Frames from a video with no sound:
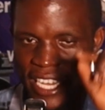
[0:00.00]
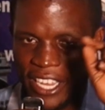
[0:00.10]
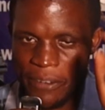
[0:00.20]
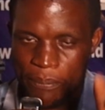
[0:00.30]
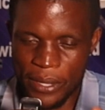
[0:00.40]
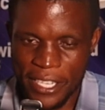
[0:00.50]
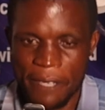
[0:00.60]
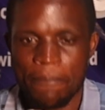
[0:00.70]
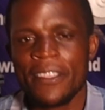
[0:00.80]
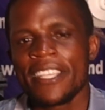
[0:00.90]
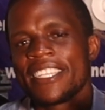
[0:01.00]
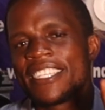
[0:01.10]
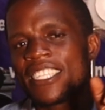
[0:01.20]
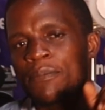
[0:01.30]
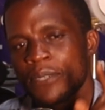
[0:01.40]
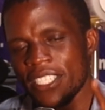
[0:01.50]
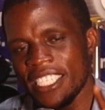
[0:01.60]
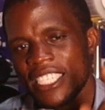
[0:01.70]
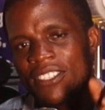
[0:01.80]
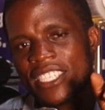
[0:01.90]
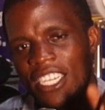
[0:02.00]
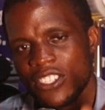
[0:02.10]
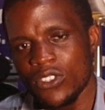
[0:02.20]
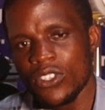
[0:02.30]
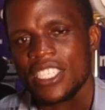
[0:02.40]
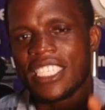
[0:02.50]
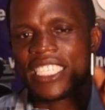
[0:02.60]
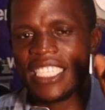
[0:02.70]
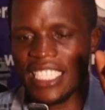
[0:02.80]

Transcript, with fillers: I repeat, the splitting reaction